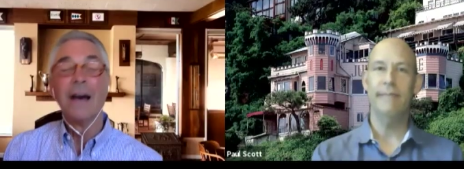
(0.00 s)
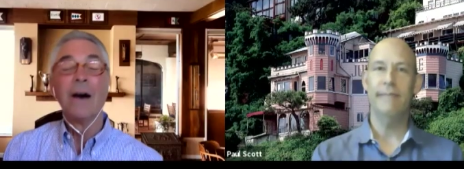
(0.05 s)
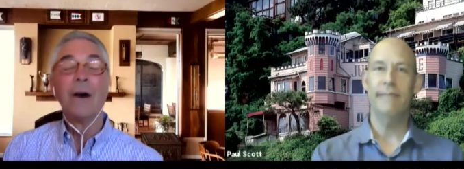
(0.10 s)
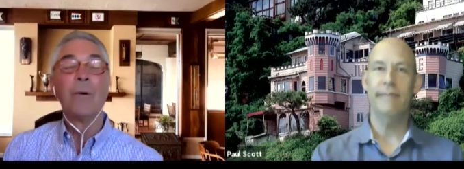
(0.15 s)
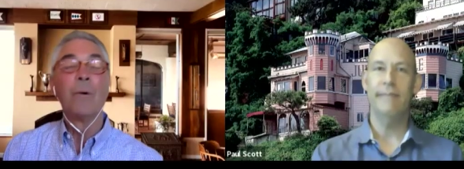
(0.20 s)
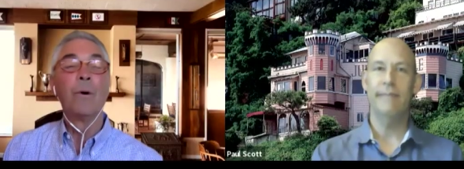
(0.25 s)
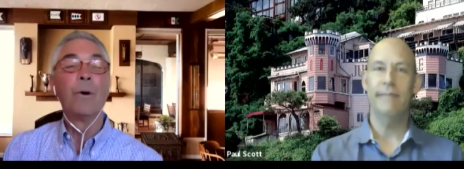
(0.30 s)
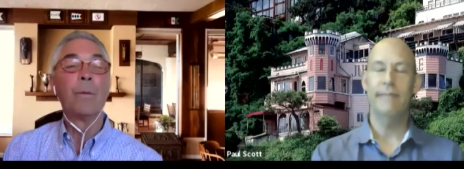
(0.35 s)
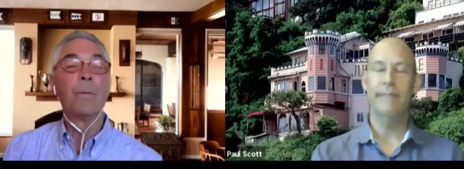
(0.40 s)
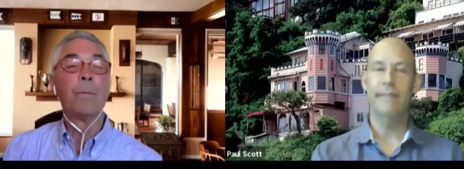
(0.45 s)

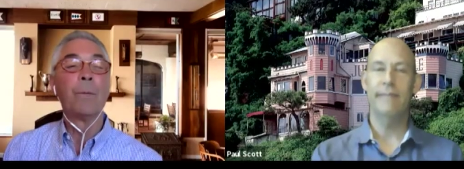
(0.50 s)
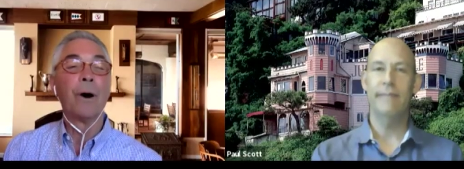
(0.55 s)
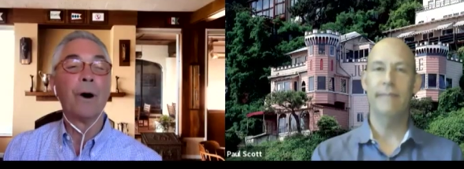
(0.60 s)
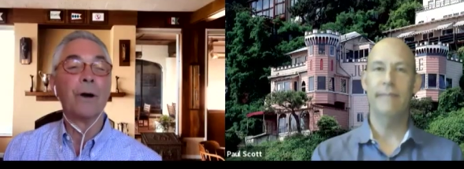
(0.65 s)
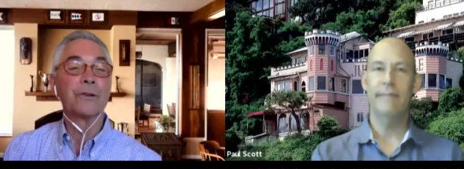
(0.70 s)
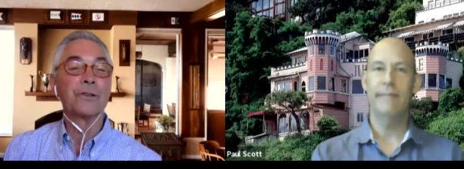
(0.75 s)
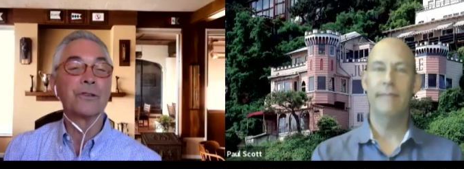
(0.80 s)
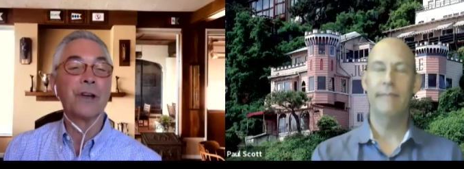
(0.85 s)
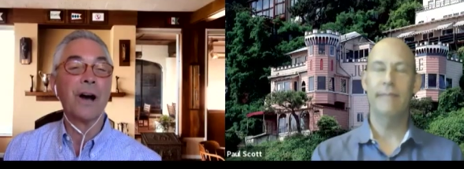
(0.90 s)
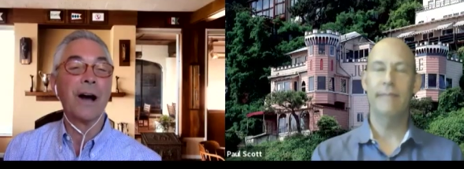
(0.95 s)
Speaker 1: Well,
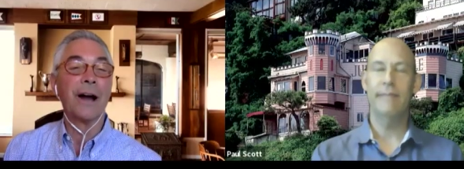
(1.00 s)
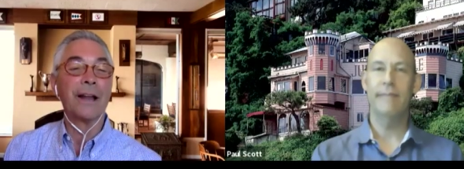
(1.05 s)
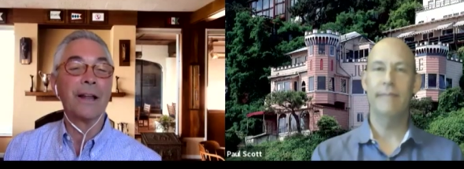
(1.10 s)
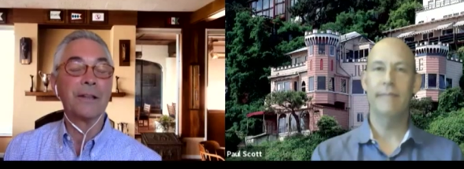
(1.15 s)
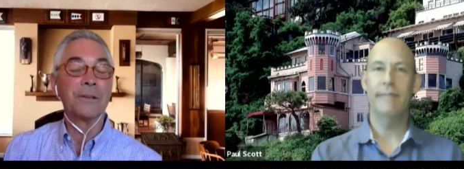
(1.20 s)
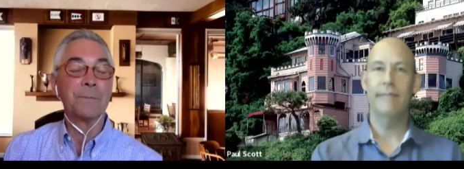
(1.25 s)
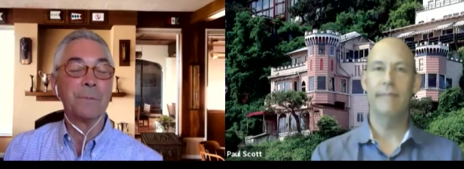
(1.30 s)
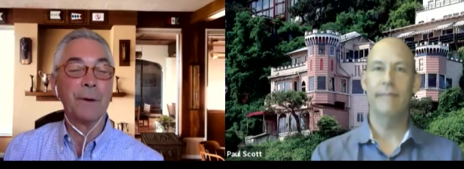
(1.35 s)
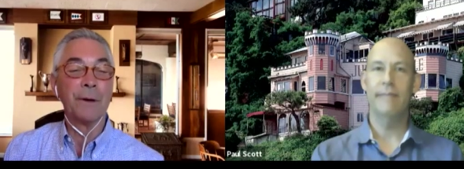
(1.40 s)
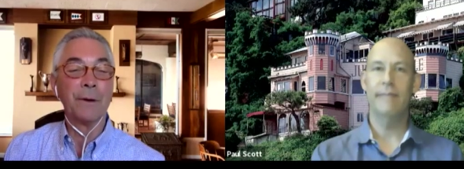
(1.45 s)
Paul Scott,
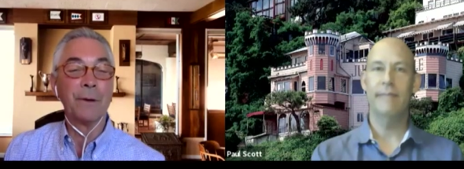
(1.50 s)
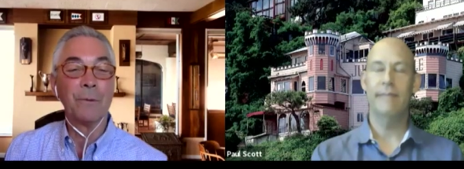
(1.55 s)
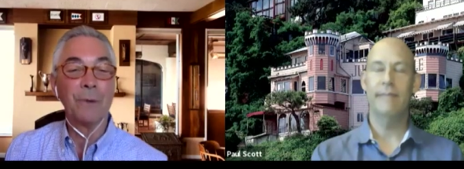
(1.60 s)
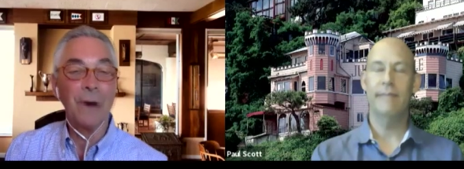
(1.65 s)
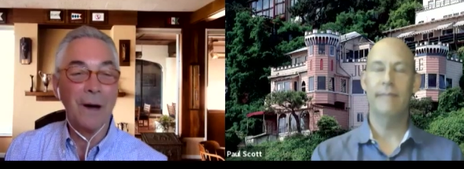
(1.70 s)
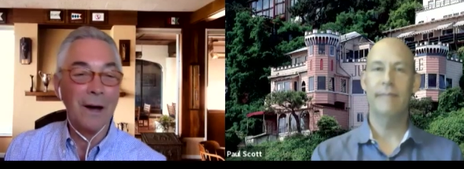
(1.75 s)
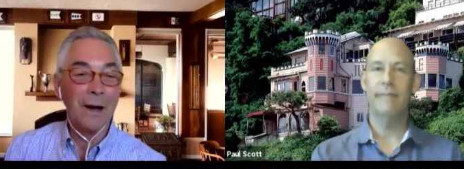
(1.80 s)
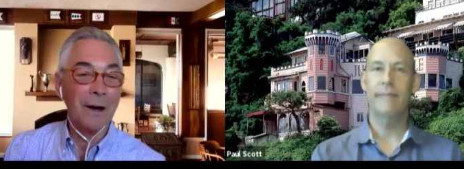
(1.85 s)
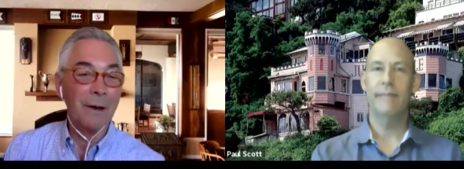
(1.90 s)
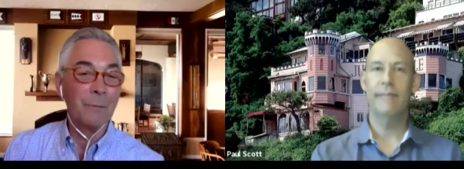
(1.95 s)
it's been
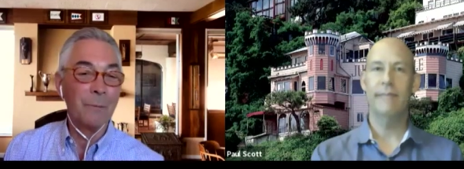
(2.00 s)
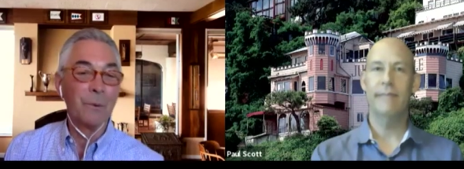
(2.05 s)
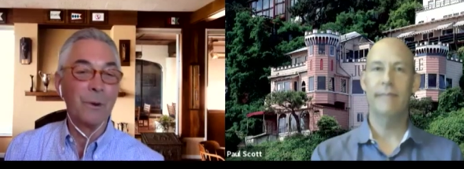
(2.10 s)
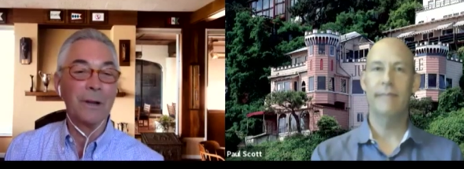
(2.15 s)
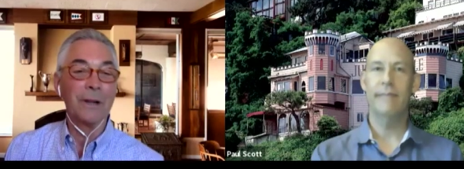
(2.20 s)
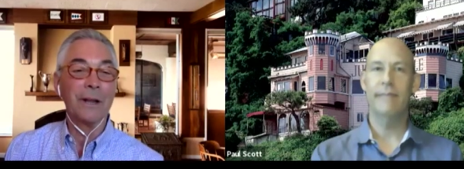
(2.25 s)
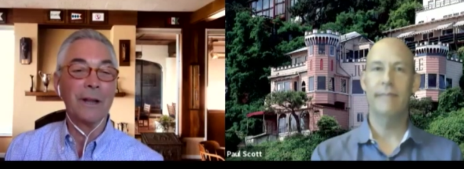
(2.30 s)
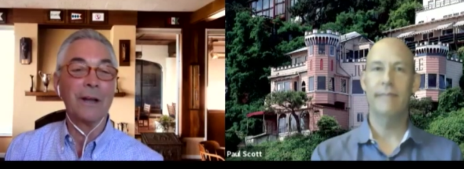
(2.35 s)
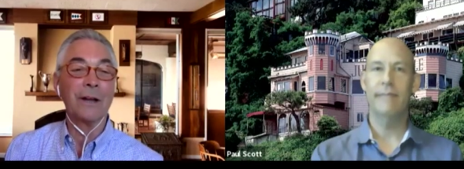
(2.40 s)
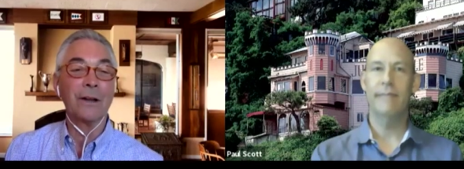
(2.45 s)
uh,
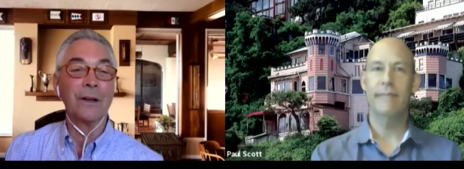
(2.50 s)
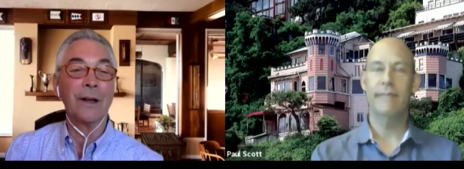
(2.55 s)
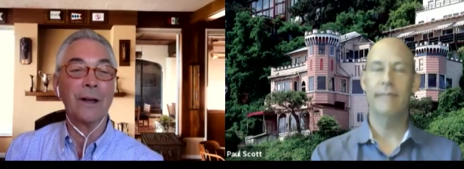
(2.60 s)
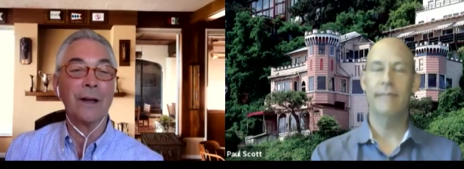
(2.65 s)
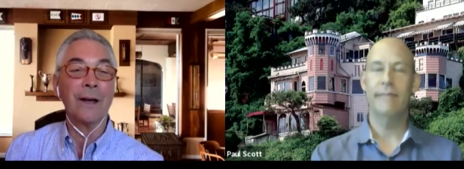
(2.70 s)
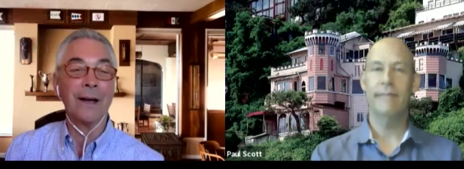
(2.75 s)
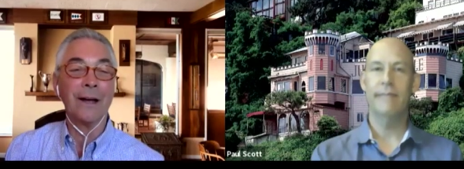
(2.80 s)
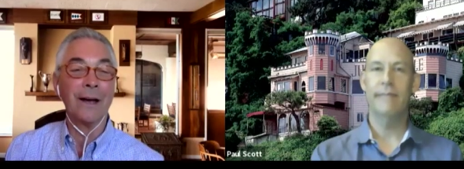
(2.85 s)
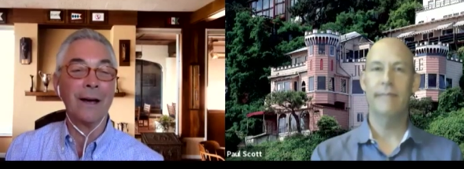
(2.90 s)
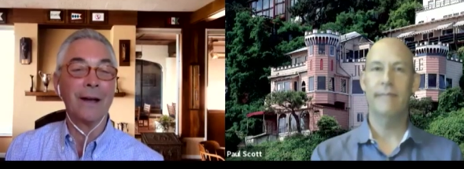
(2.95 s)
really a,
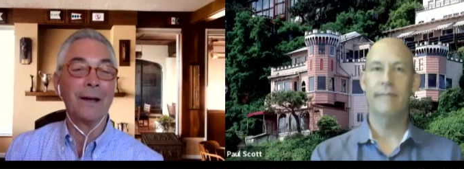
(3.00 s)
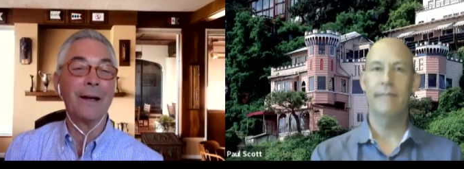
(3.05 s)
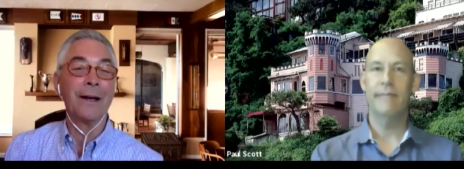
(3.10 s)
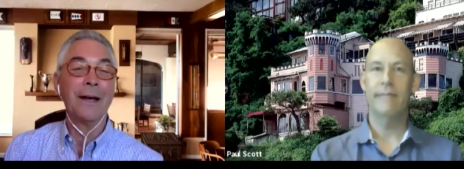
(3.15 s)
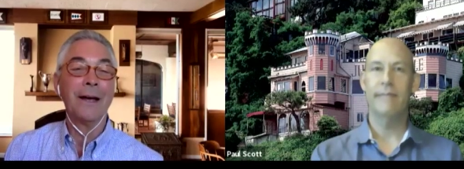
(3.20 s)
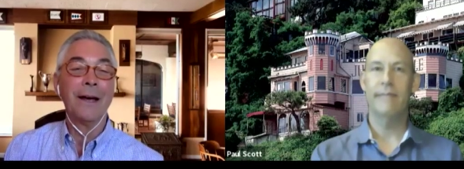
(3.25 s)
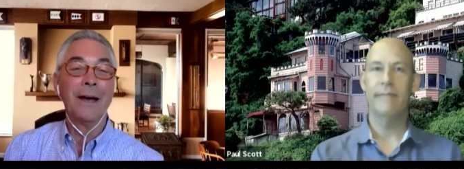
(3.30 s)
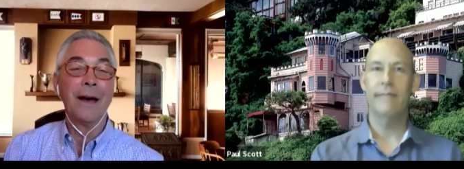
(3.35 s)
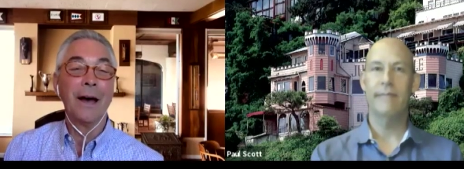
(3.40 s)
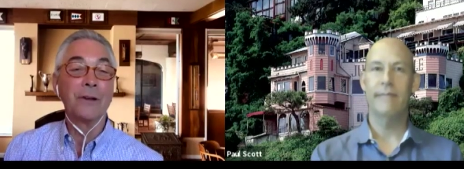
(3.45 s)
a, uh,
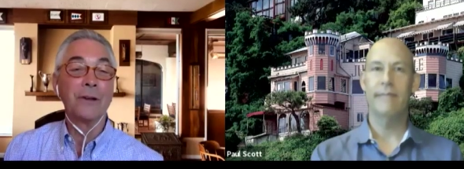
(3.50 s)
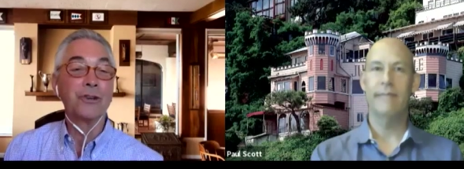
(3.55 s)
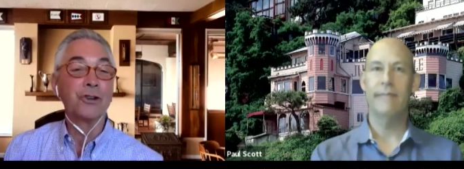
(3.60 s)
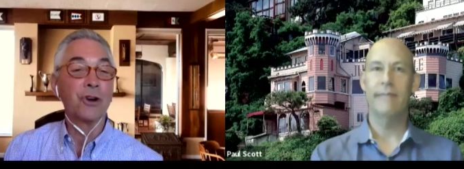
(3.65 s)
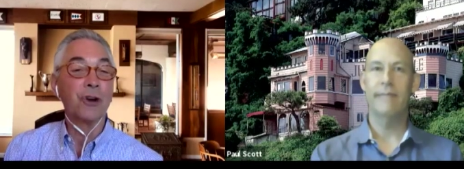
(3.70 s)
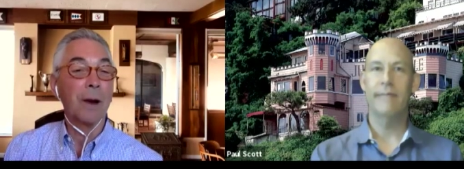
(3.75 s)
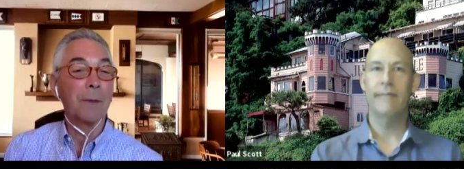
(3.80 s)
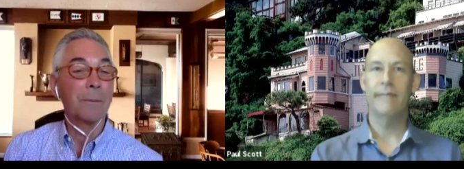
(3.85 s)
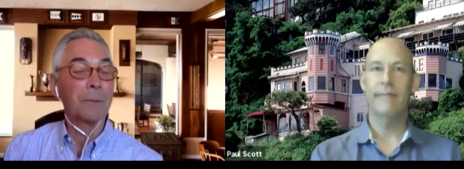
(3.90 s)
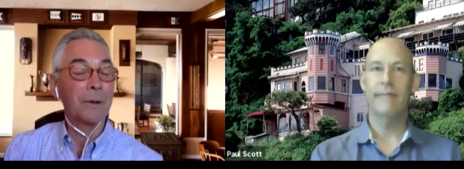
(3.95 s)
a
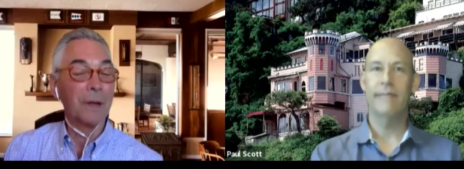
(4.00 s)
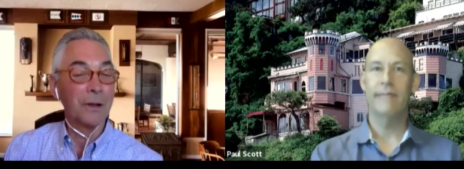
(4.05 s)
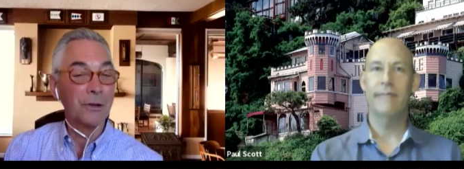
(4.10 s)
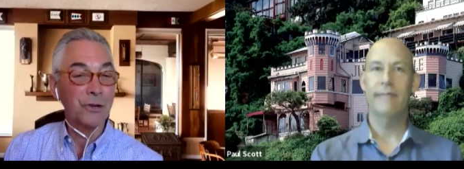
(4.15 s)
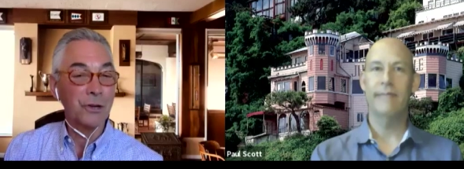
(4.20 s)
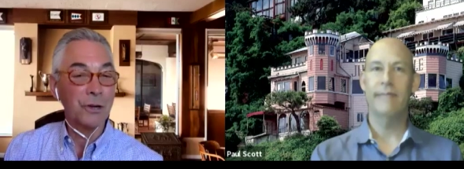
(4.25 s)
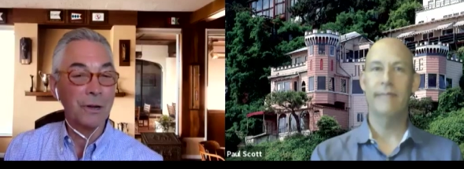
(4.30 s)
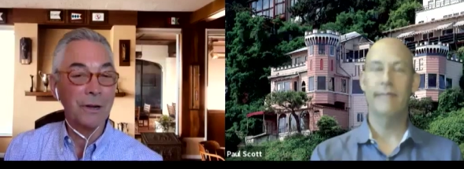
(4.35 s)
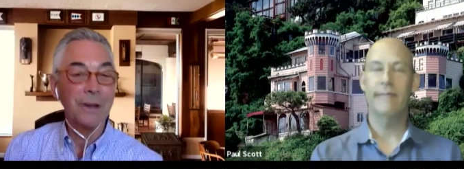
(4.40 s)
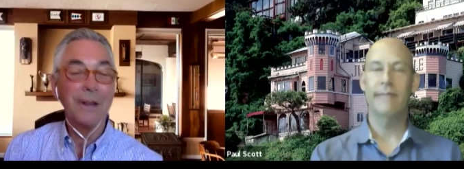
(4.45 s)
charmed
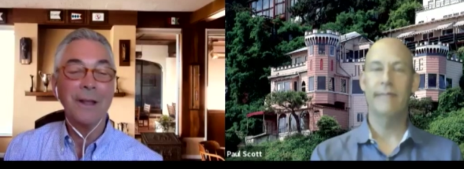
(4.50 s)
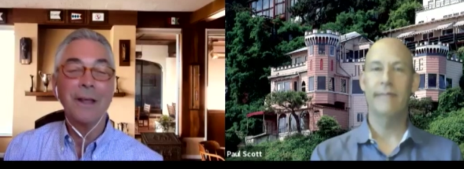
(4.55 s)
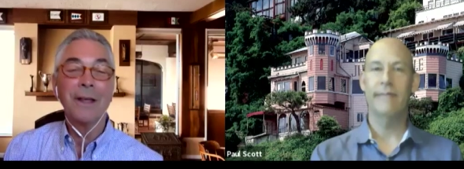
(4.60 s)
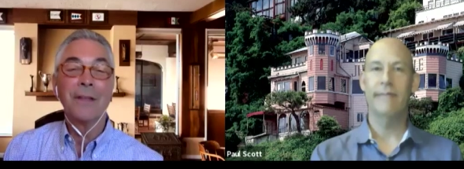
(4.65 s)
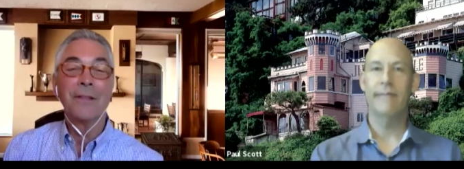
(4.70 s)
luncheon.